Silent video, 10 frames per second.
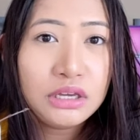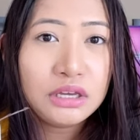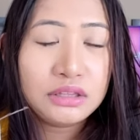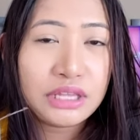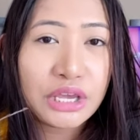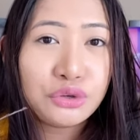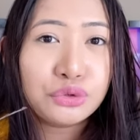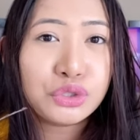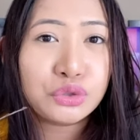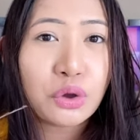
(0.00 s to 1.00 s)
They
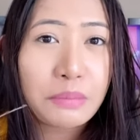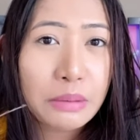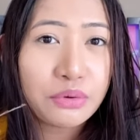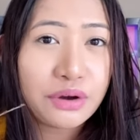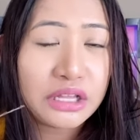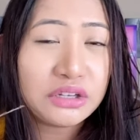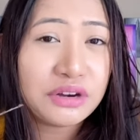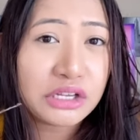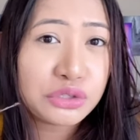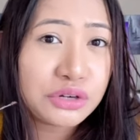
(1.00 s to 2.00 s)
used to commemorate the
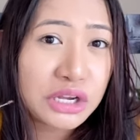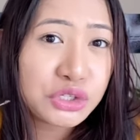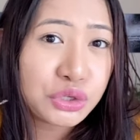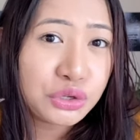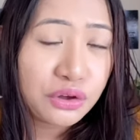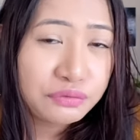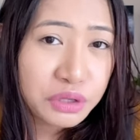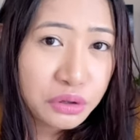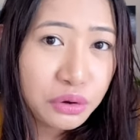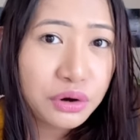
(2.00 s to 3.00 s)
resurrection of
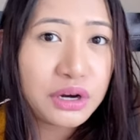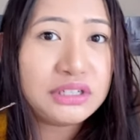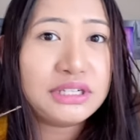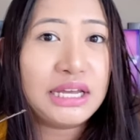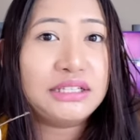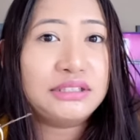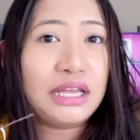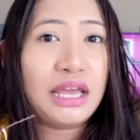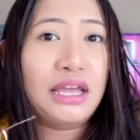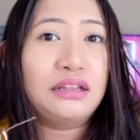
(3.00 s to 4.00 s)
the Lord, and
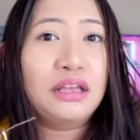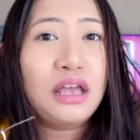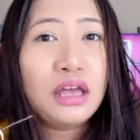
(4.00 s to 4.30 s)
then